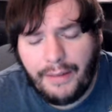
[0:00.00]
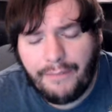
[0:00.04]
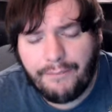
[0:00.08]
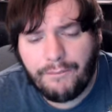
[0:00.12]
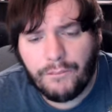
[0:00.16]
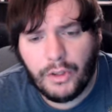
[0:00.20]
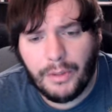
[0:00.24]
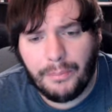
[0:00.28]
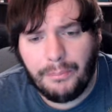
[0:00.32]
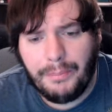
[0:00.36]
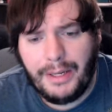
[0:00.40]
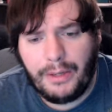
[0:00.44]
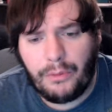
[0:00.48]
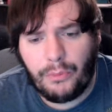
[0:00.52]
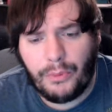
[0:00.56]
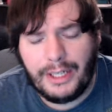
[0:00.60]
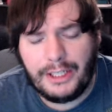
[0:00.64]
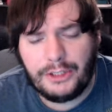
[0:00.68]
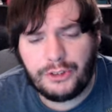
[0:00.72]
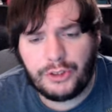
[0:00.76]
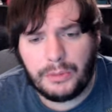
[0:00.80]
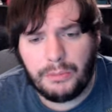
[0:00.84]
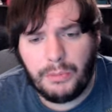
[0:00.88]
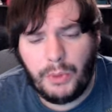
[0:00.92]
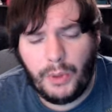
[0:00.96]
For
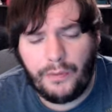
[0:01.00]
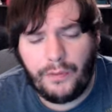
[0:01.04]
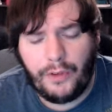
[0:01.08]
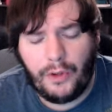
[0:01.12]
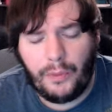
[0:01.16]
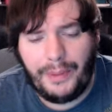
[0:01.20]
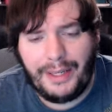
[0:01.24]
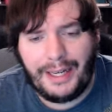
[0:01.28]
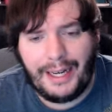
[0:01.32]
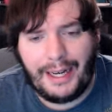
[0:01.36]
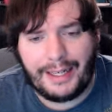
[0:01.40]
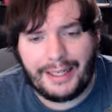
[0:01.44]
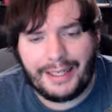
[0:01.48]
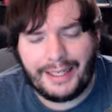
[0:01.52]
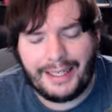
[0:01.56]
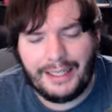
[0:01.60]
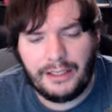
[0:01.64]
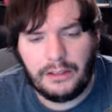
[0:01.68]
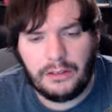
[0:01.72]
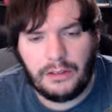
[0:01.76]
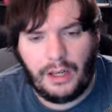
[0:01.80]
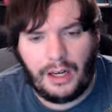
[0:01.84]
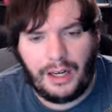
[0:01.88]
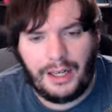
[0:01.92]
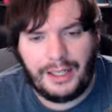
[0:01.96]
mid-range removal, we got
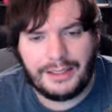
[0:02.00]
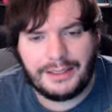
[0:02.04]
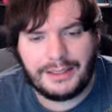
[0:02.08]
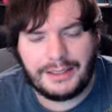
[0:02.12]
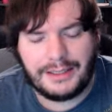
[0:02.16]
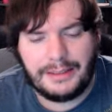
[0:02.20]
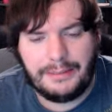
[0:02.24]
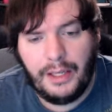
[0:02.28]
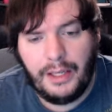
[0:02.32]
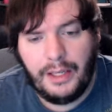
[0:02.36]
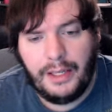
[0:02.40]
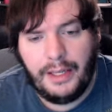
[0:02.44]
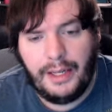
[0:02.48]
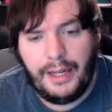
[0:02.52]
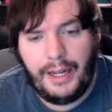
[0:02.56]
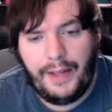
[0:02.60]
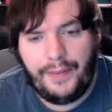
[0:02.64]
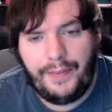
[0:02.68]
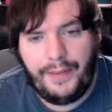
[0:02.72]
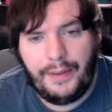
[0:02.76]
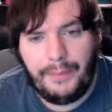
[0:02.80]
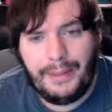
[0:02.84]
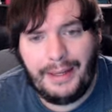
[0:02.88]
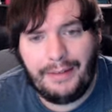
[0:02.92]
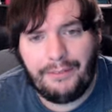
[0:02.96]
Get Lost. And
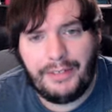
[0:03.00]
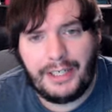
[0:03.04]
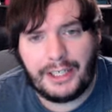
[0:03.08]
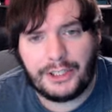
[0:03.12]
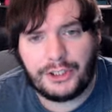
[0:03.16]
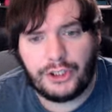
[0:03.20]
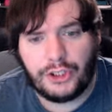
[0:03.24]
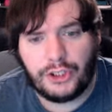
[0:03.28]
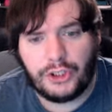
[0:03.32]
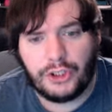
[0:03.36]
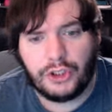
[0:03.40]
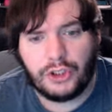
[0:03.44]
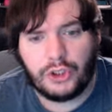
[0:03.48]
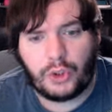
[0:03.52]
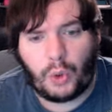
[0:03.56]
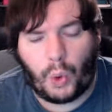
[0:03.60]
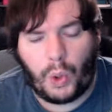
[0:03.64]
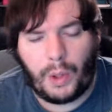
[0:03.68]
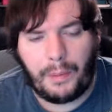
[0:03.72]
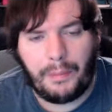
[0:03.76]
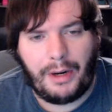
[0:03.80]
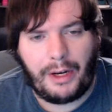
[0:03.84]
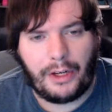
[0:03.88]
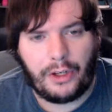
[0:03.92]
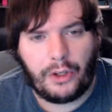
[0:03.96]
then we have an extra
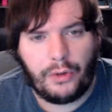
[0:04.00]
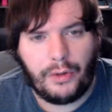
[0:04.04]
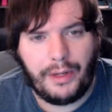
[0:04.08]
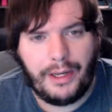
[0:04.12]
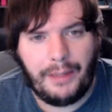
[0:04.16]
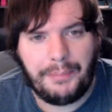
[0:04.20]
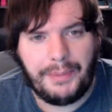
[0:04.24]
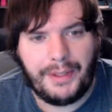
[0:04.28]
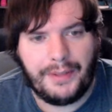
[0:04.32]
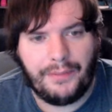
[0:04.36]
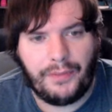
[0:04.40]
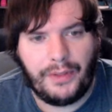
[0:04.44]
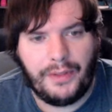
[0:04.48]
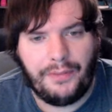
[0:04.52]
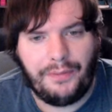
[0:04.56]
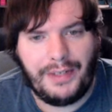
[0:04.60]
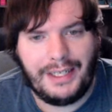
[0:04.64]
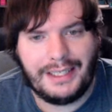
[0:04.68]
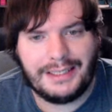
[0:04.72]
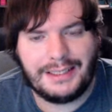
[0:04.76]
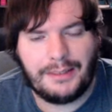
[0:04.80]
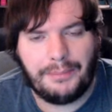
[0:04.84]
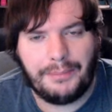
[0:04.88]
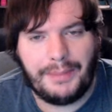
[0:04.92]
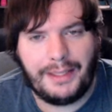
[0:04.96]
Tormod Crypt if we
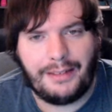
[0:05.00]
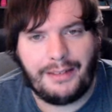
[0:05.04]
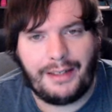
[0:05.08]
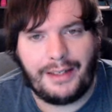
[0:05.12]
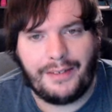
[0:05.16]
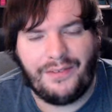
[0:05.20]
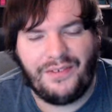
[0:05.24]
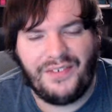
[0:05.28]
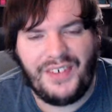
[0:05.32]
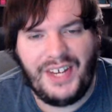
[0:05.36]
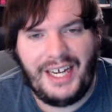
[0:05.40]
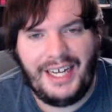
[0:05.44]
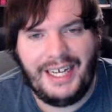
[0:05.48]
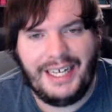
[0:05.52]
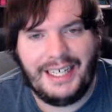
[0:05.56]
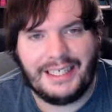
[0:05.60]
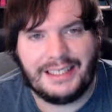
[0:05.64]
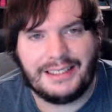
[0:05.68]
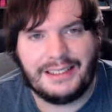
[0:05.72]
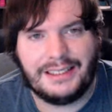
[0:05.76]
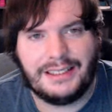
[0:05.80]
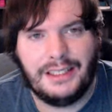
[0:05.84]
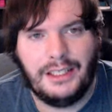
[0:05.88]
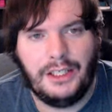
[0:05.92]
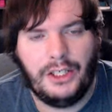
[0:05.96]
face something like
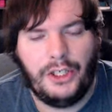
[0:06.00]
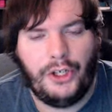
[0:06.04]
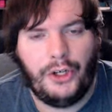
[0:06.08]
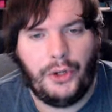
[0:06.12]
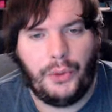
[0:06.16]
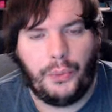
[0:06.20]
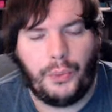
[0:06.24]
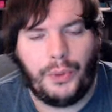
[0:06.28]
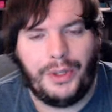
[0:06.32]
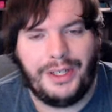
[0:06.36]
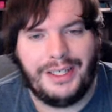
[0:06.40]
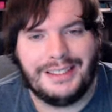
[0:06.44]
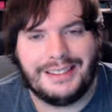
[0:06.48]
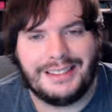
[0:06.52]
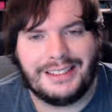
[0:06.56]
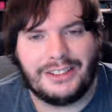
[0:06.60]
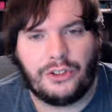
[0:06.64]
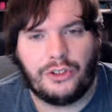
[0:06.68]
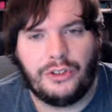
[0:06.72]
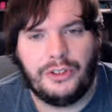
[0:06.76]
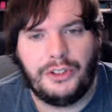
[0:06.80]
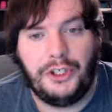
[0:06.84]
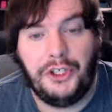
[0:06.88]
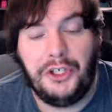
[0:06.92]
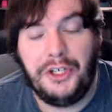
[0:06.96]
Phoenix, where it's
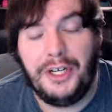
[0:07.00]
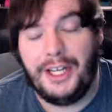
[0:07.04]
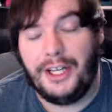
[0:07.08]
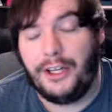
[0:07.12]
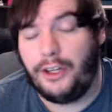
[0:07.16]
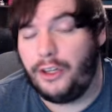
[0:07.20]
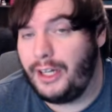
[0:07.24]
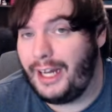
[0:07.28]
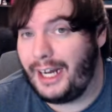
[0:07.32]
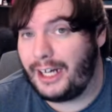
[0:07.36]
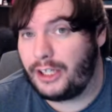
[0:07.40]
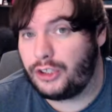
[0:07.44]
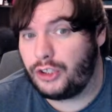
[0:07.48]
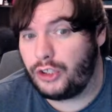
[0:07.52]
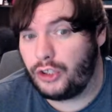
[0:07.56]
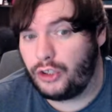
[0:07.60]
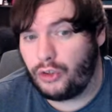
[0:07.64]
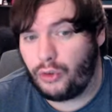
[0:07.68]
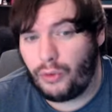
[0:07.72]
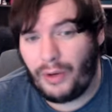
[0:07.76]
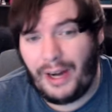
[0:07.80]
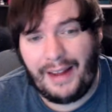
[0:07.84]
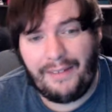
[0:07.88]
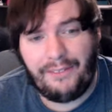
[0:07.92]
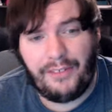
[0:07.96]
you need extra
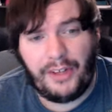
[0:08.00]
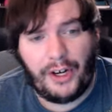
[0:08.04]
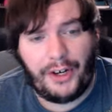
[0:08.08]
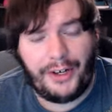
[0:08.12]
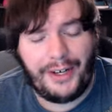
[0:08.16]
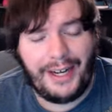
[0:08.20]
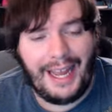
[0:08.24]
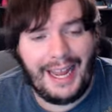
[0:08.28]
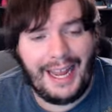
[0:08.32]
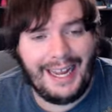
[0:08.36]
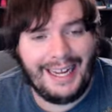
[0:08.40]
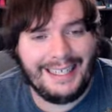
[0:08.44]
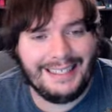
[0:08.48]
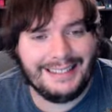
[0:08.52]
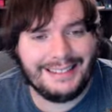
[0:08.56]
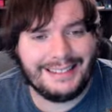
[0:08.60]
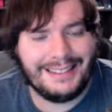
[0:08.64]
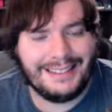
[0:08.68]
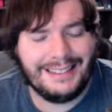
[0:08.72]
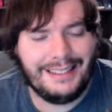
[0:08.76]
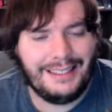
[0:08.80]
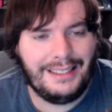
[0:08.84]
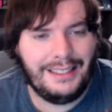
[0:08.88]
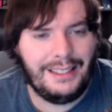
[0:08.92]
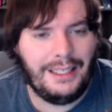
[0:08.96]
graveyard hate.
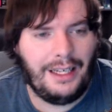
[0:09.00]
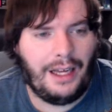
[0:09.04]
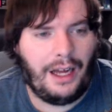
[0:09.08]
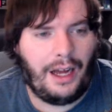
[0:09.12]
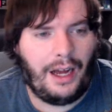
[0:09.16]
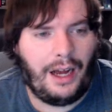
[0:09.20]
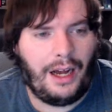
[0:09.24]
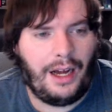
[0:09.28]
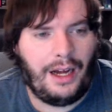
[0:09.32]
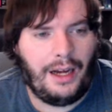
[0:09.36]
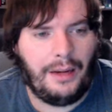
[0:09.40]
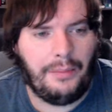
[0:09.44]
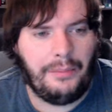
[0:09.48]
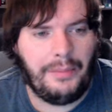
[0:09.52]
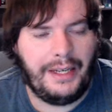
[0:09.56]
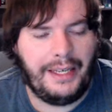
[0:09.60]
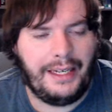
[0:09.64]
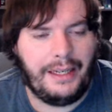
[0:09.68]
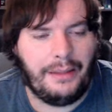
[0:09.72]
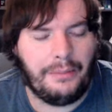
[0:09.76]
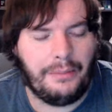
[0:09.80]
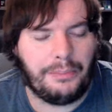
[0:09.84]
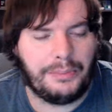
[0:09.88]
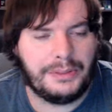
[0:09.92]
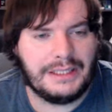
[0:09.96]
Um, and
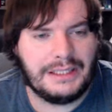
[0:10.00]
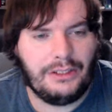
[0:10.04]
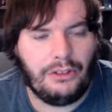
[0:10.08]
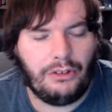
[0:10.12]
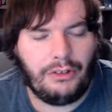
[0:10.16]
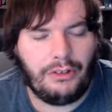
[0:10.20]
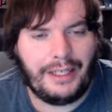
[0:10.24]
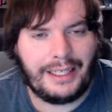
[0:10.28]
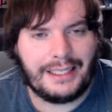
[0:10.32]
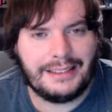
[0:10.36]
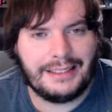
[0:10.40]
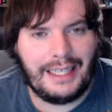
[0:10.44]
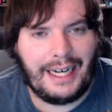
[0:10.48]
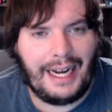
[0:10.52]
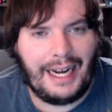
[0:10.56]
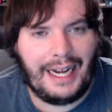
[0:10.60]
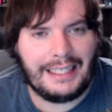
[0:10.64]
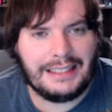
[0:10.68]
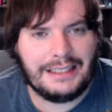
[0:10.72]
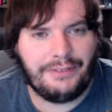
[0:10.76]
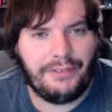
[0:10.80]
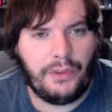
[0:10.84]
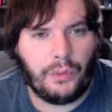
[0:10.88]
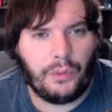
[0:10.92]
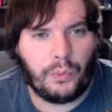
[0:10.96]
it still, like I said,
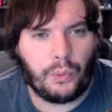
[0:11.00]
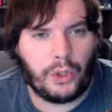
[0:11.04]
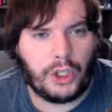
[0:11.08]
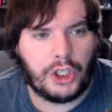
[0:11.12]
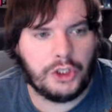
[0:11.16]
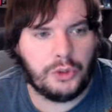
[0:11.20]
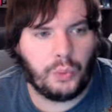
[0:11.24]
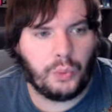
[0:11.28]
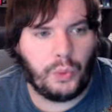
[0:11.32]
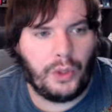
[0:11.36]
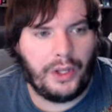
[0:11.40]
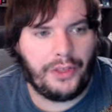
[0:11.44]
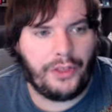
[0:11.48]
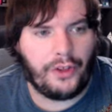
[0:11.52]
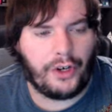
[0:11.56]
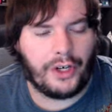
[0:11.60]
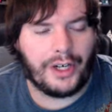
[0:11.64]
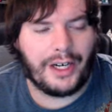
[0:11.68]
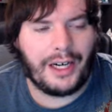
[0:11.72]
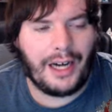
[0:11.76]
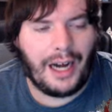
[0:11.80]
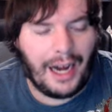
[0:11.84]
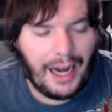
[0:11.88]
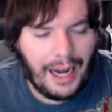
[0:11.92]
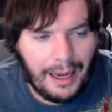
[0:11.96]
actively works with our
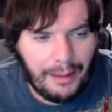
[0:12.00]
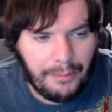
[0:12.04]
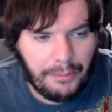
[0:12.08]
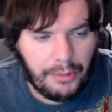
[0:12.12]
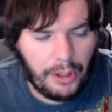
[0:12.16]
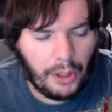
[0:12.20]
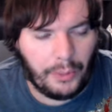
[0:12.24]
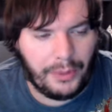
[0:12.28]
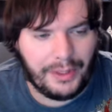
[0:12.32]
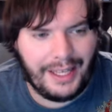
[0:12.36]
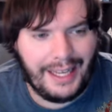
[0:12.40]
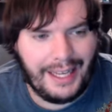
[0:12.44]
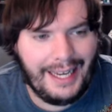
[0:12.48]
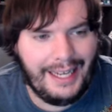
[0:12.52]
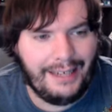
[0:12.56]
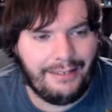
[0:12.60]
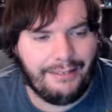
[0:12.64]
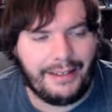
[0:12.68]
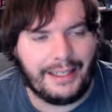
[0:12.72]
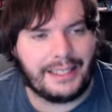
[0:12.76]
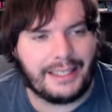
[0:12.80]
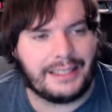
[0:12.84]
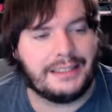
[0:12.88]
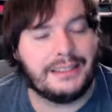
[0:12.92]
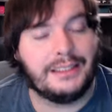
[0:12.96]
combo with
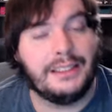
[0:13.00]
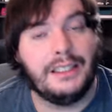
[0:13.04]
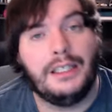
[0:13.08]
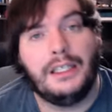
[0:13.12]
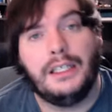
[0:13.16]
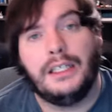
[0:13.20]
Helix.